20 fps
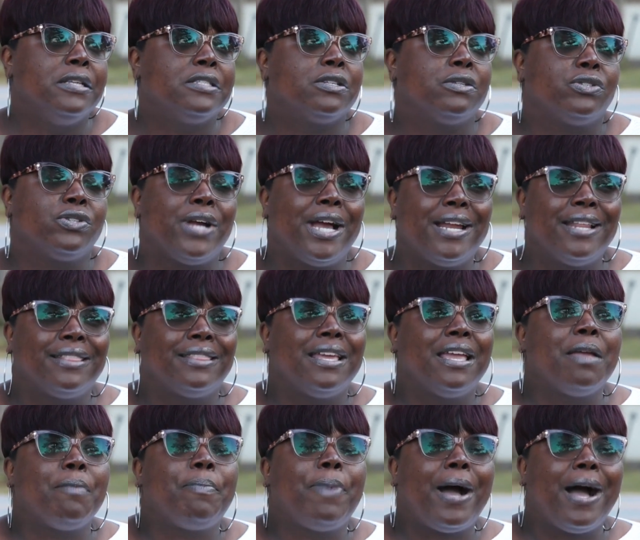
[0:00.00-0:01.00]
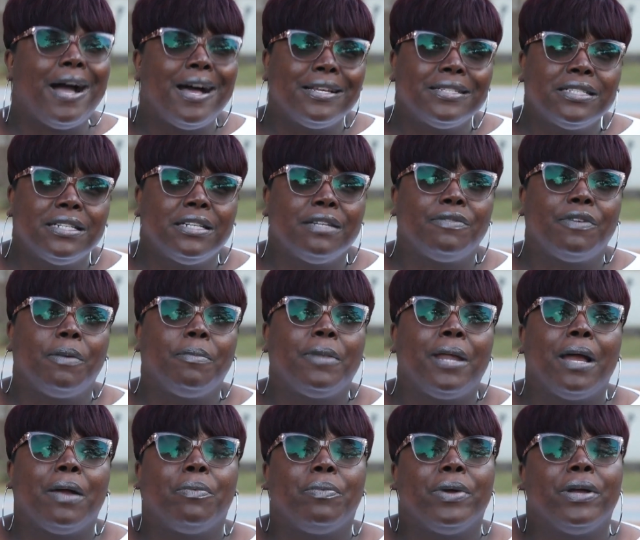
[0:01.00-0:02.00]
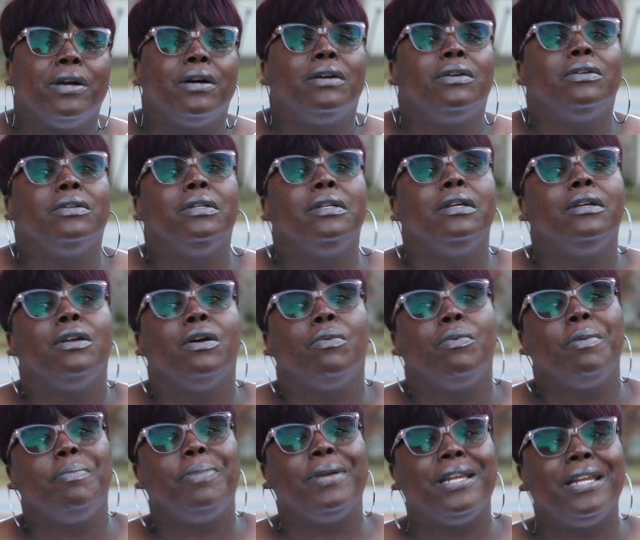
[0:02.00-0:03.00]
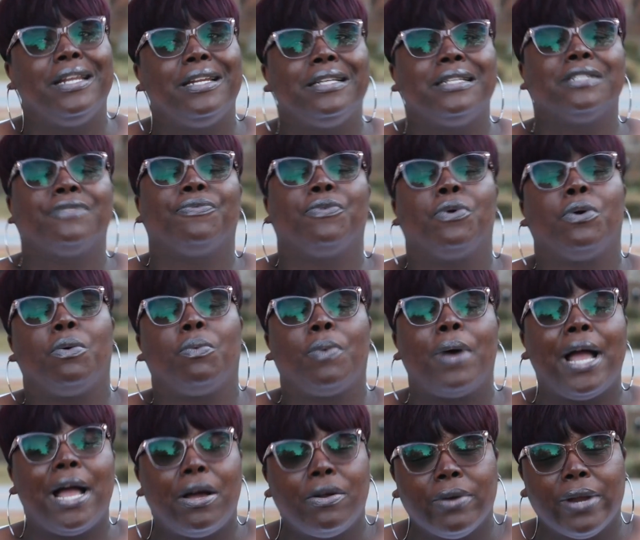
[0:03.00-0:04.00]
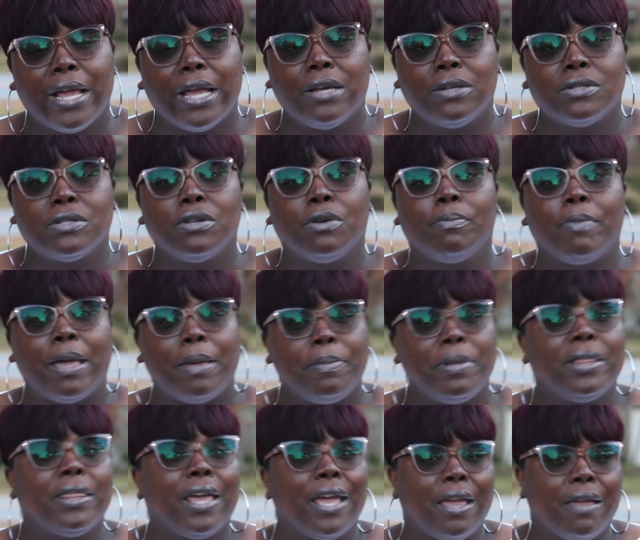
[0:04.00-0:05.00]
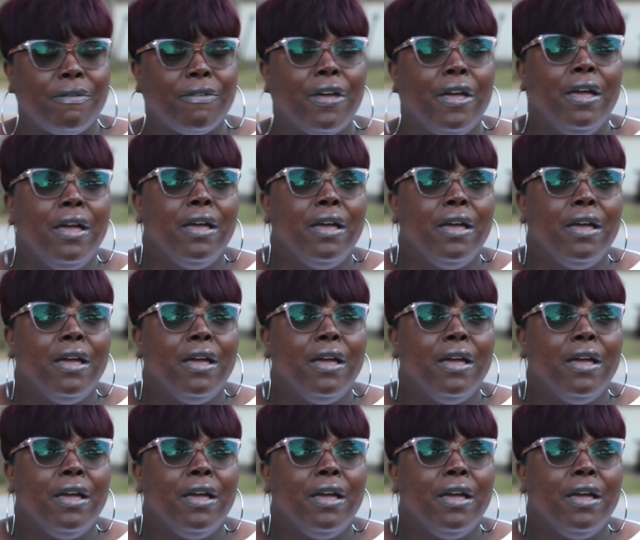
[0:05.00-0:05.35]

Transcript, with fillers: So trying to think positive, I'm like, well, you know, we've been in this for a while now, so maybe they've,